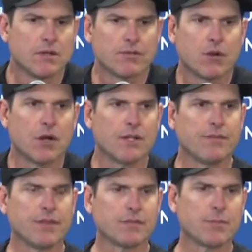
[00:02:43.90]
for our
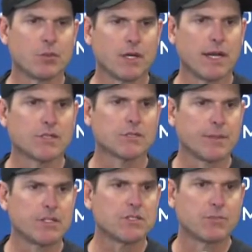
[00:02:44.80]
defense. They put an
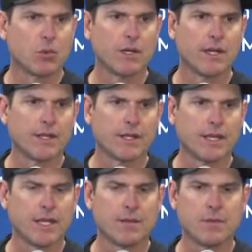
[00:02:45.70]
exclamation point on the
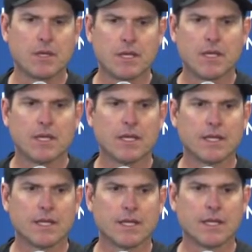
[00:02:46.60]
game
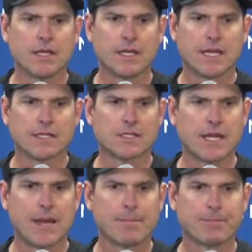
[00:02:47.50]
and, uh, and got the
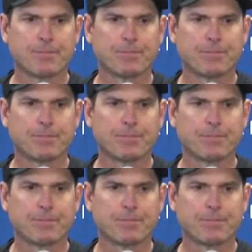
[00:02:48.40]
stop.